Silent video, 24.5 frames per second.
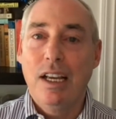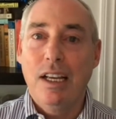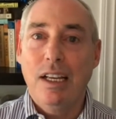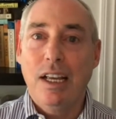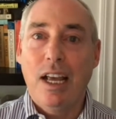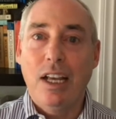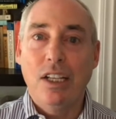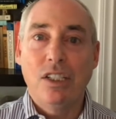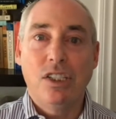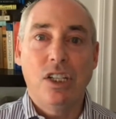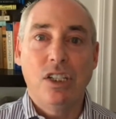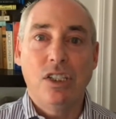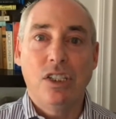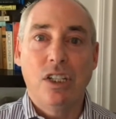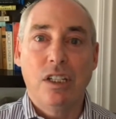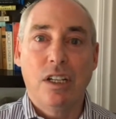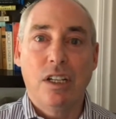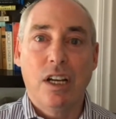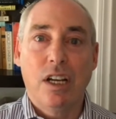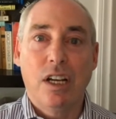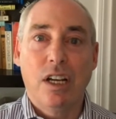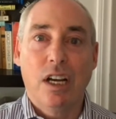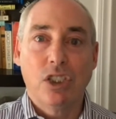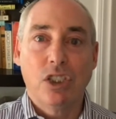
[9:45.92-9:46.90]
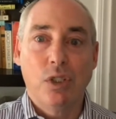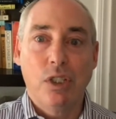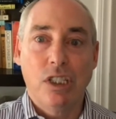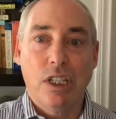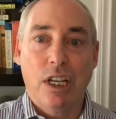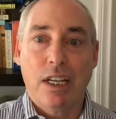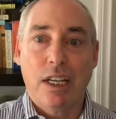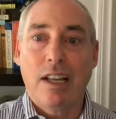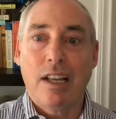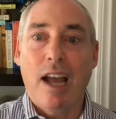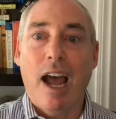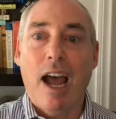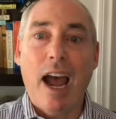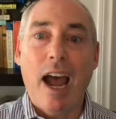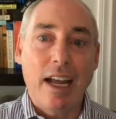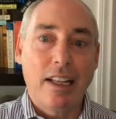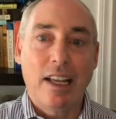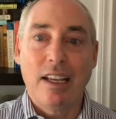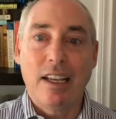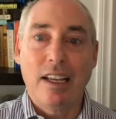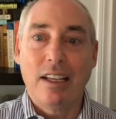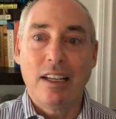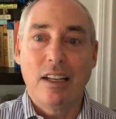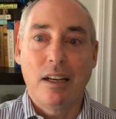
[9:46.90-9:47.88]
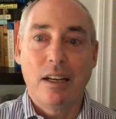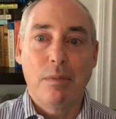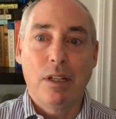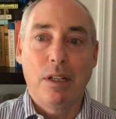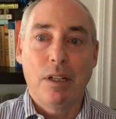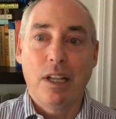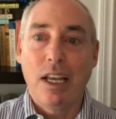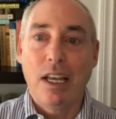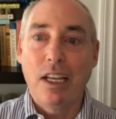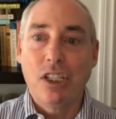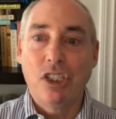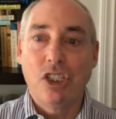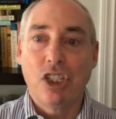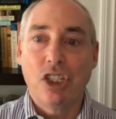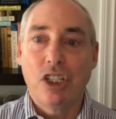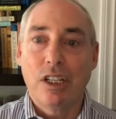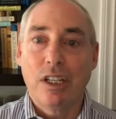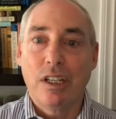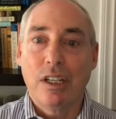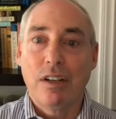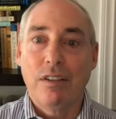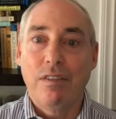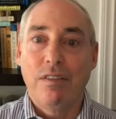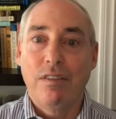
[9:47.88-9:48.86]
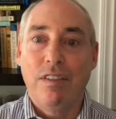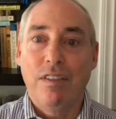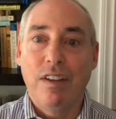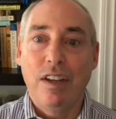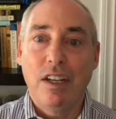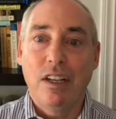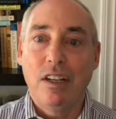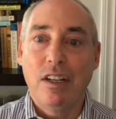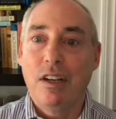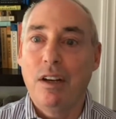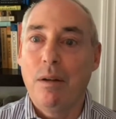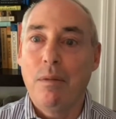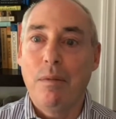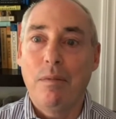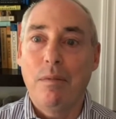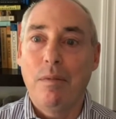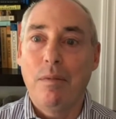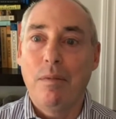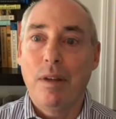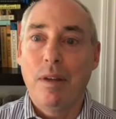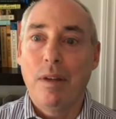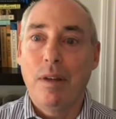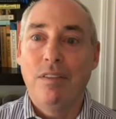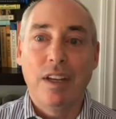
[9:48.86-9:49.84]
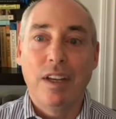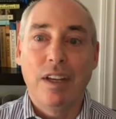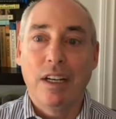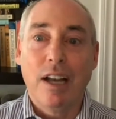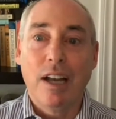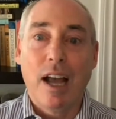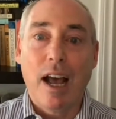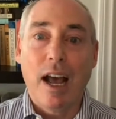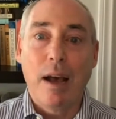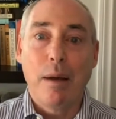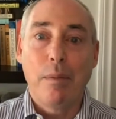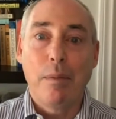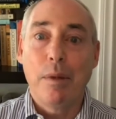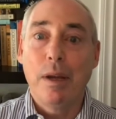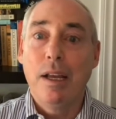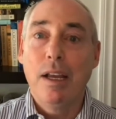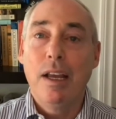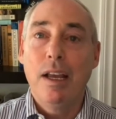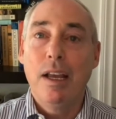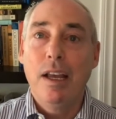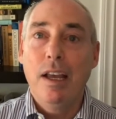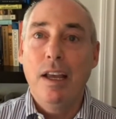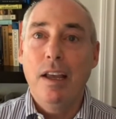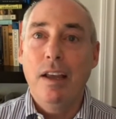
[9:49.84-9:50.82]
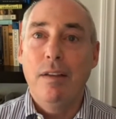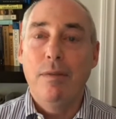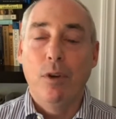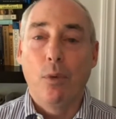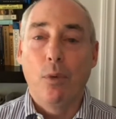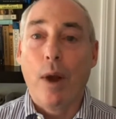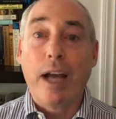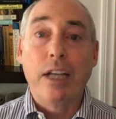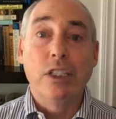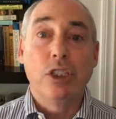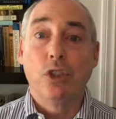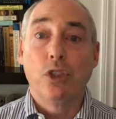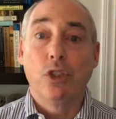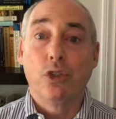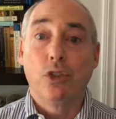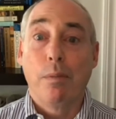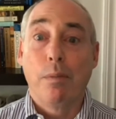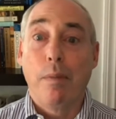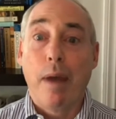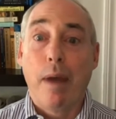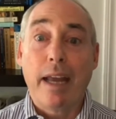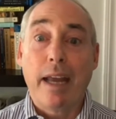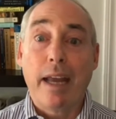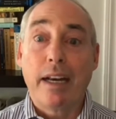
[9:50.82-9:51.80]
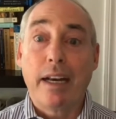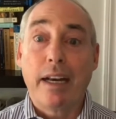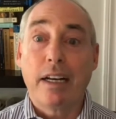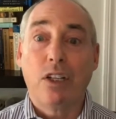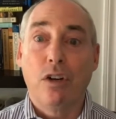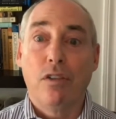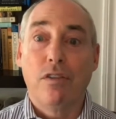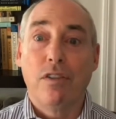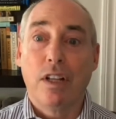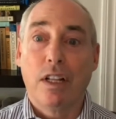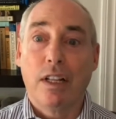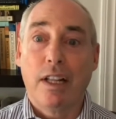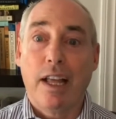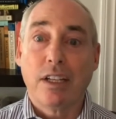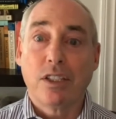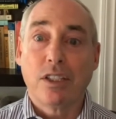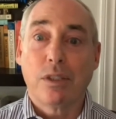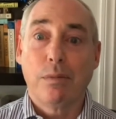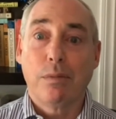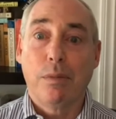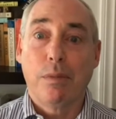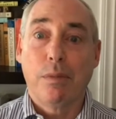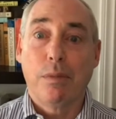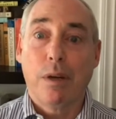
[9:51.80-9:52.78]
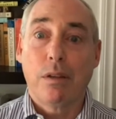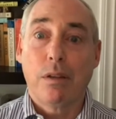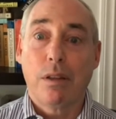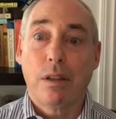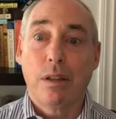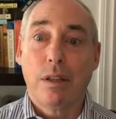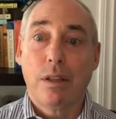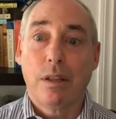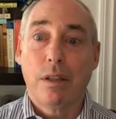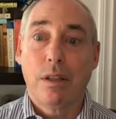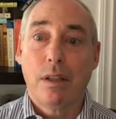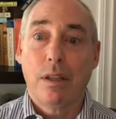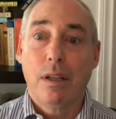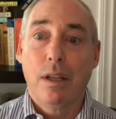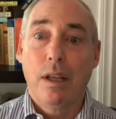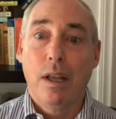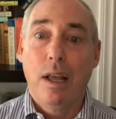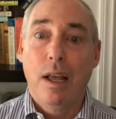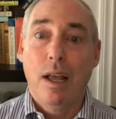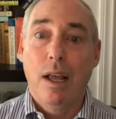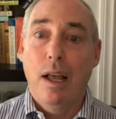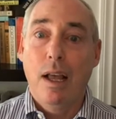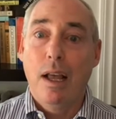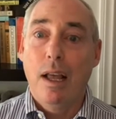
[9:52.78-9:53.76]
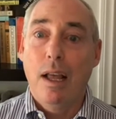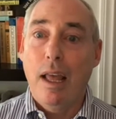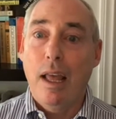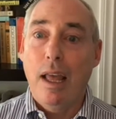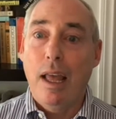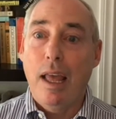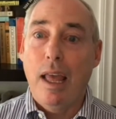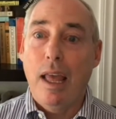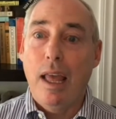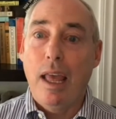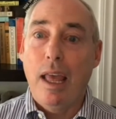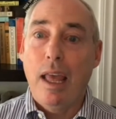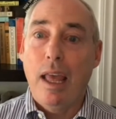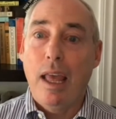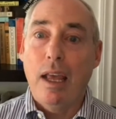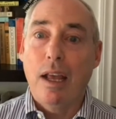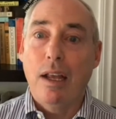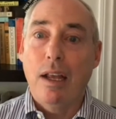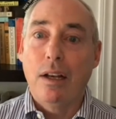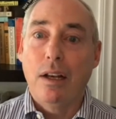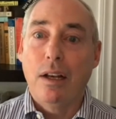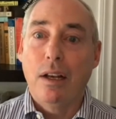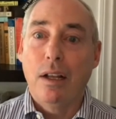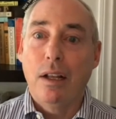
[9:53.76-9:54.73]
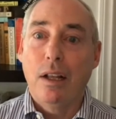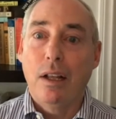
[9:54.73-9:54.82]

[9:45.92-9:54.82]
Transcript: Cases in countries like Thailand and Malaysia and Vietnam have been rising dramatically over the last month. And